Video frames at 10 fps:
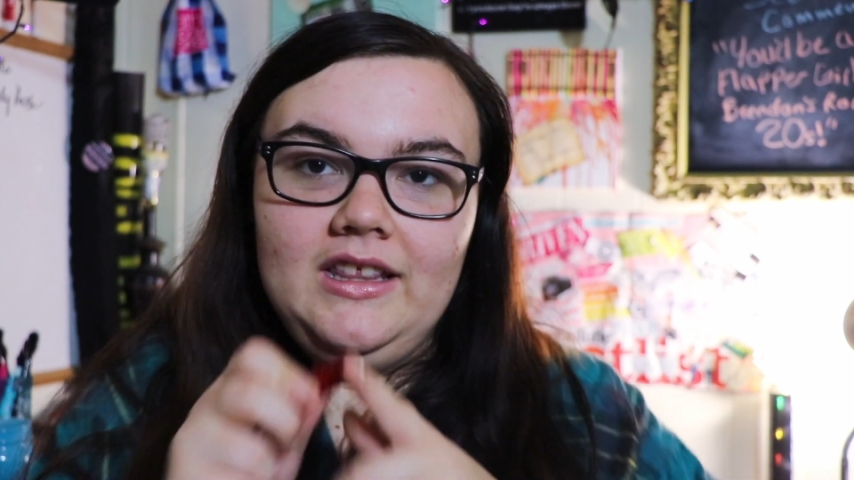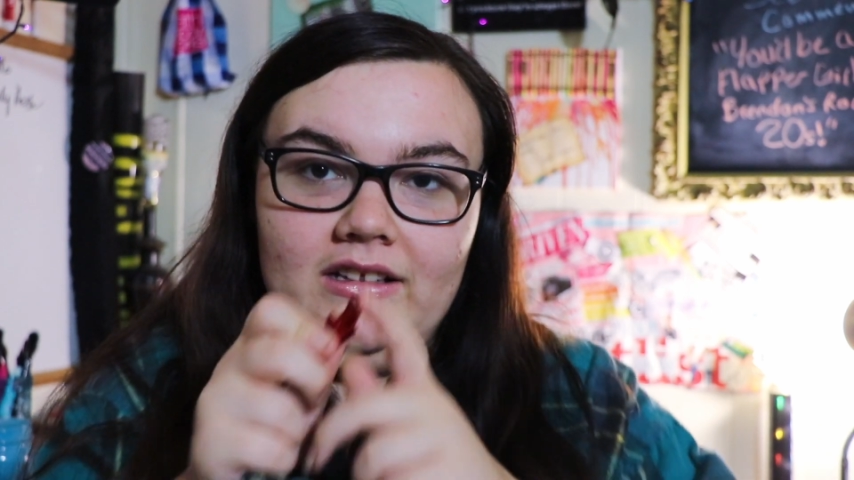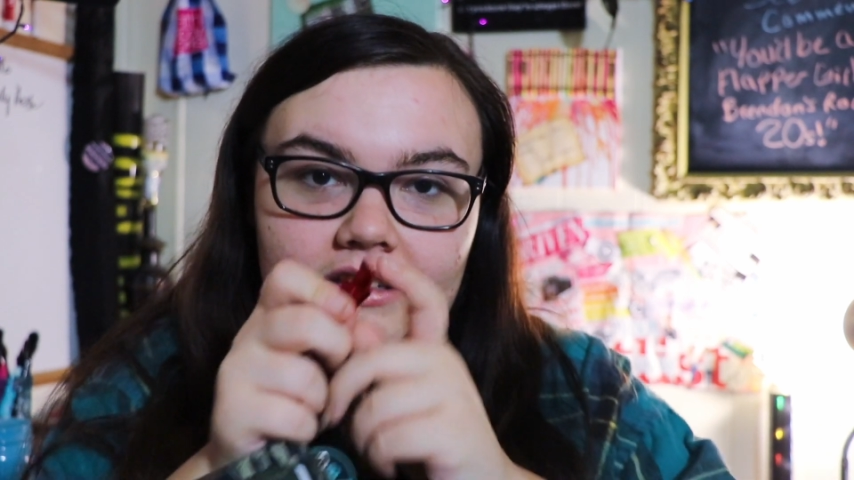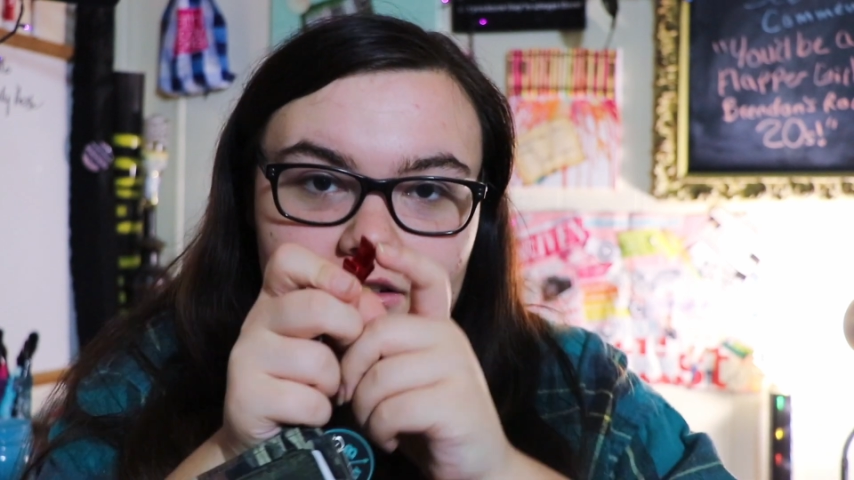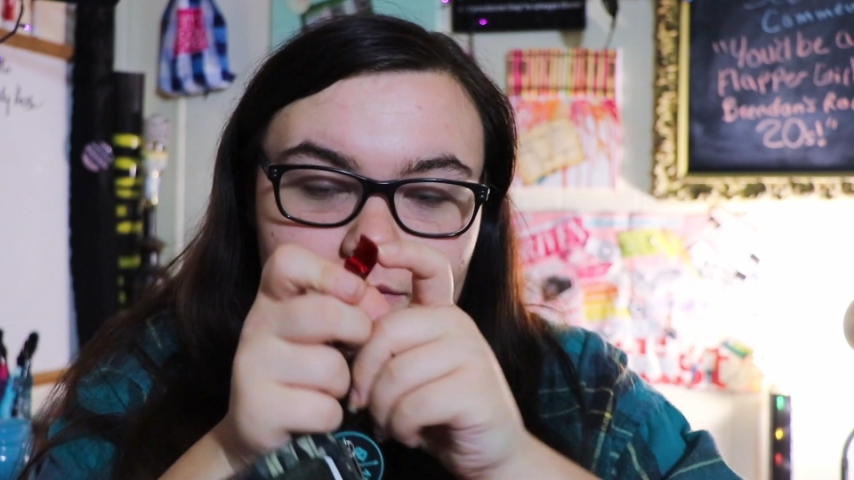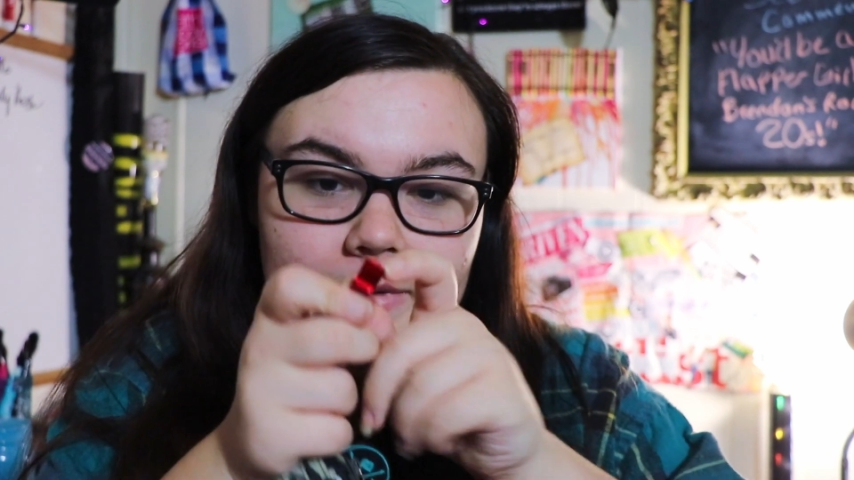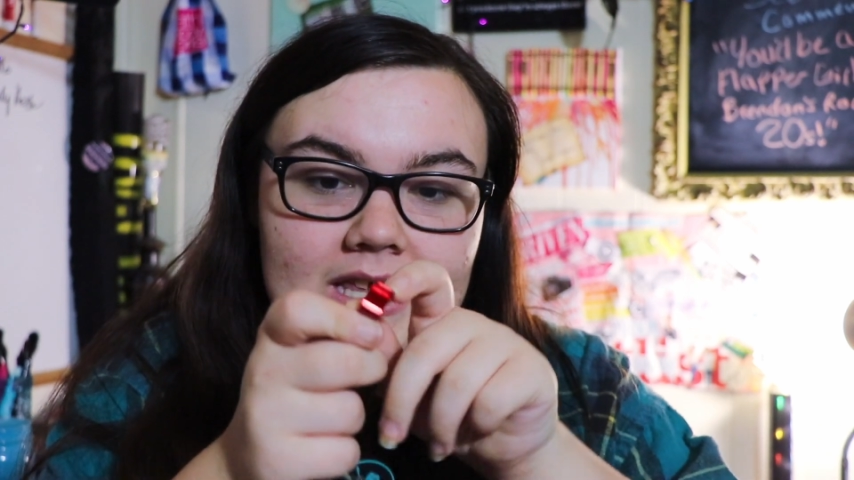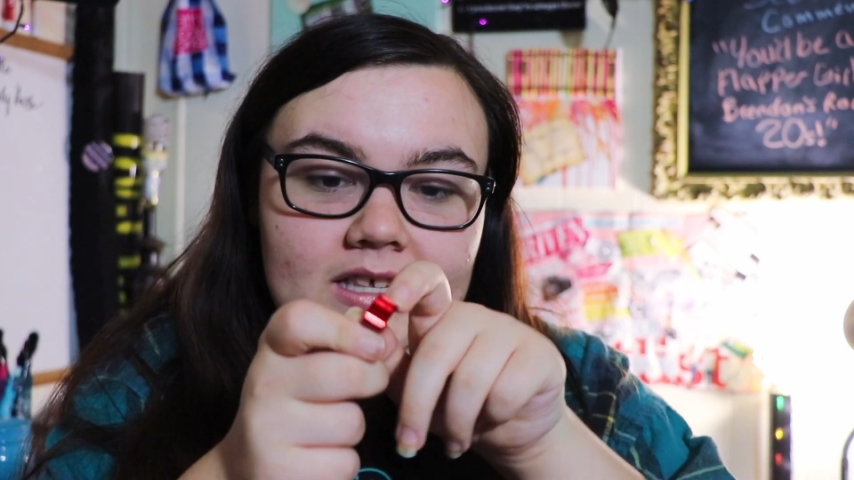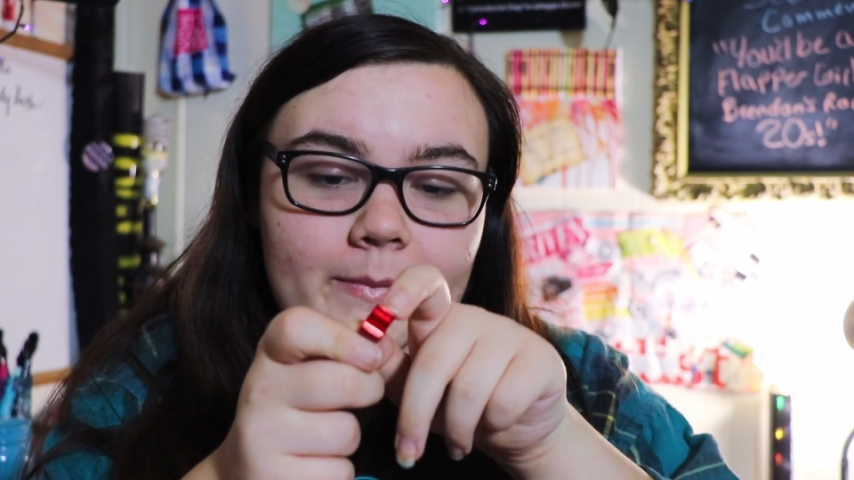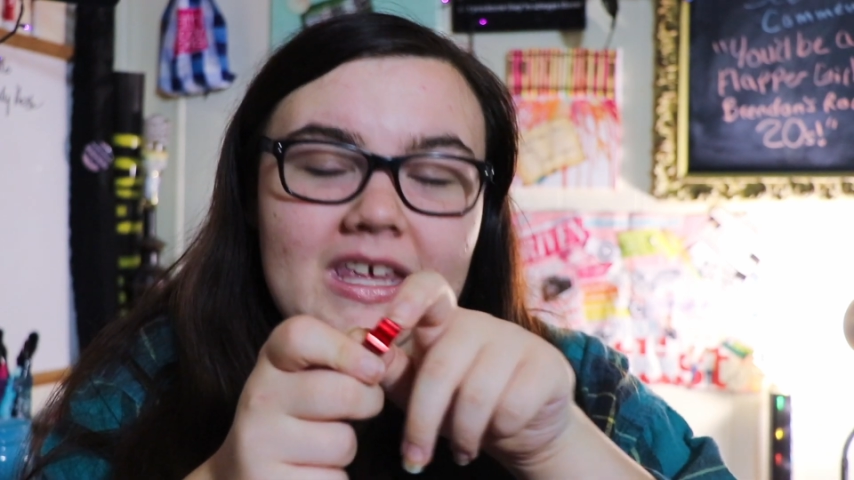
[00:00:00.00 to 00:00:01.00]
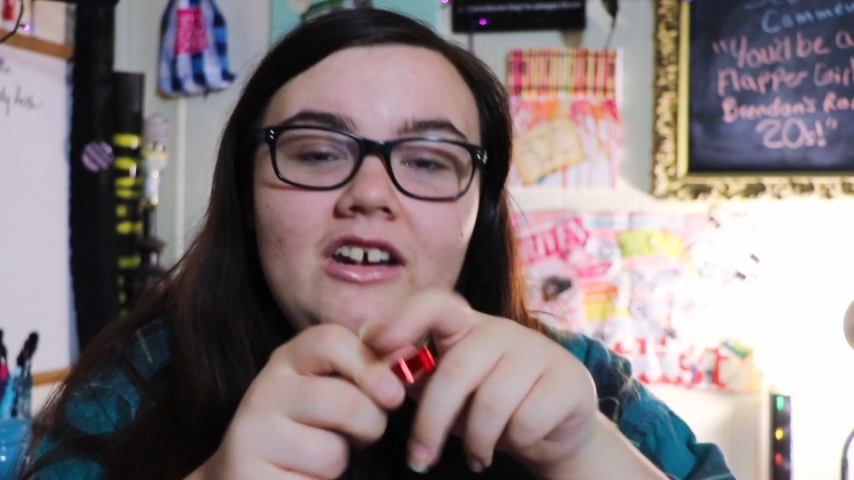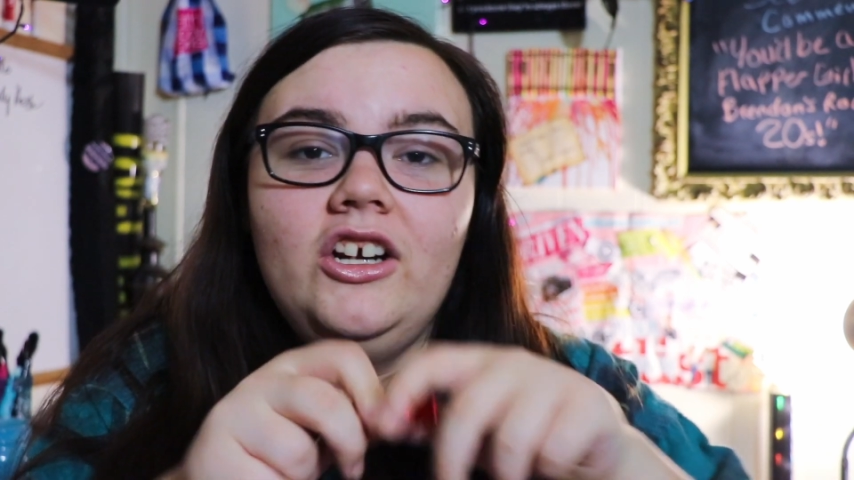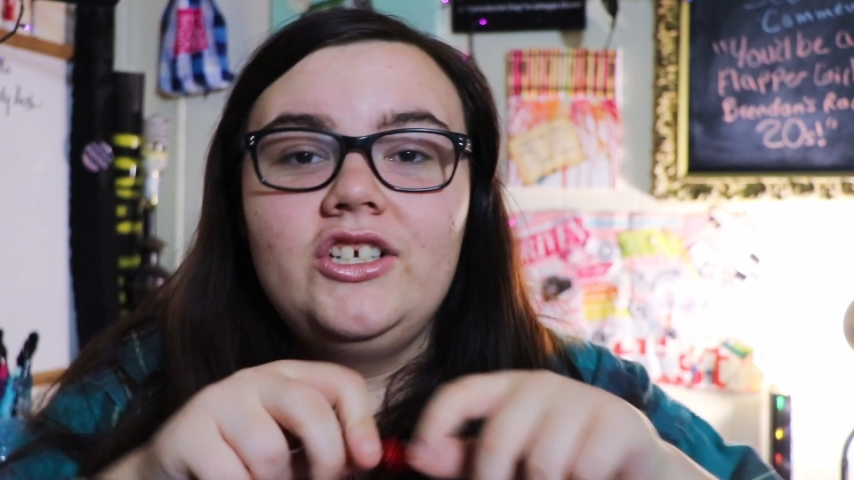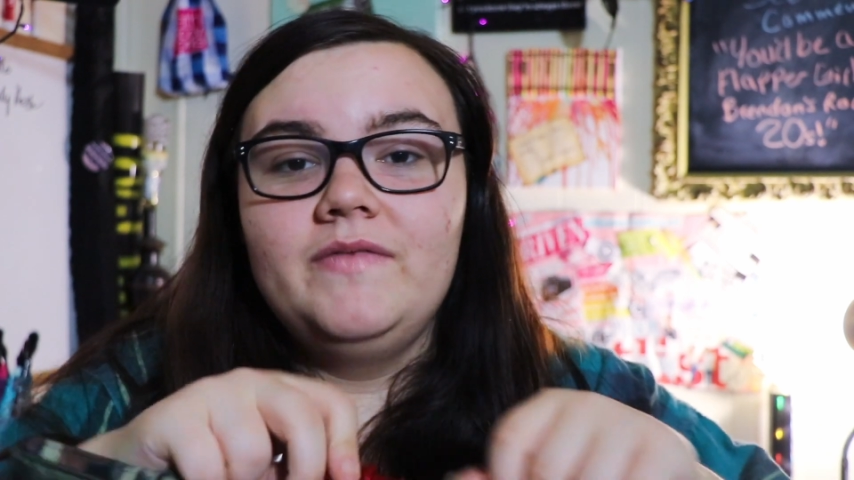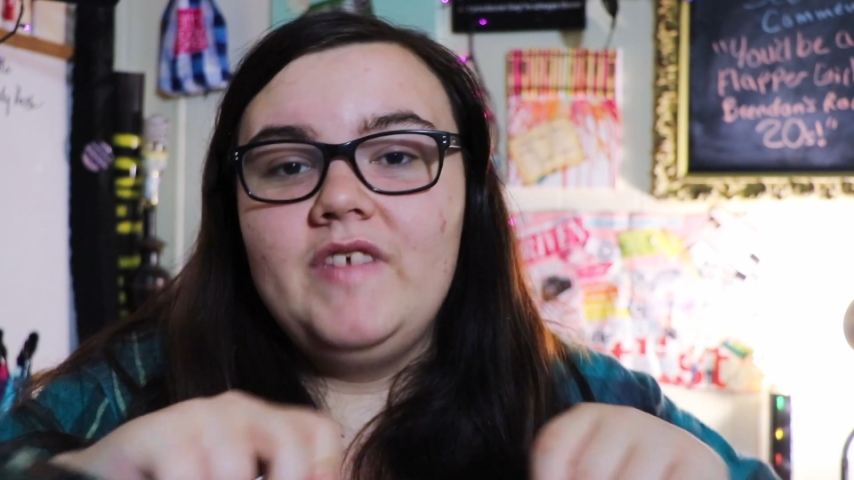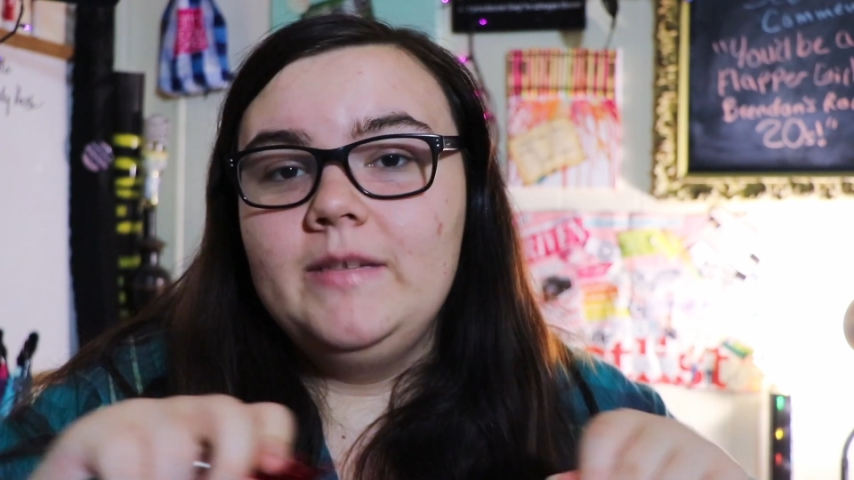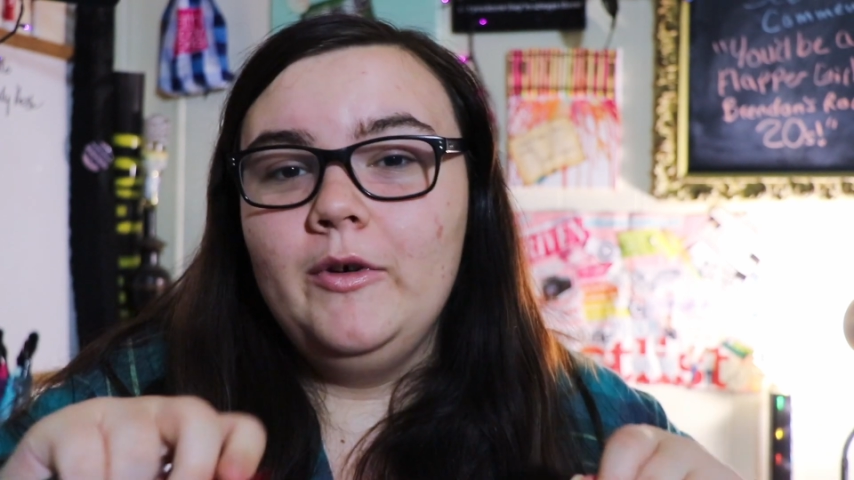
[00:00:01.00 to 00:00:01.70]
The little piece up here just fits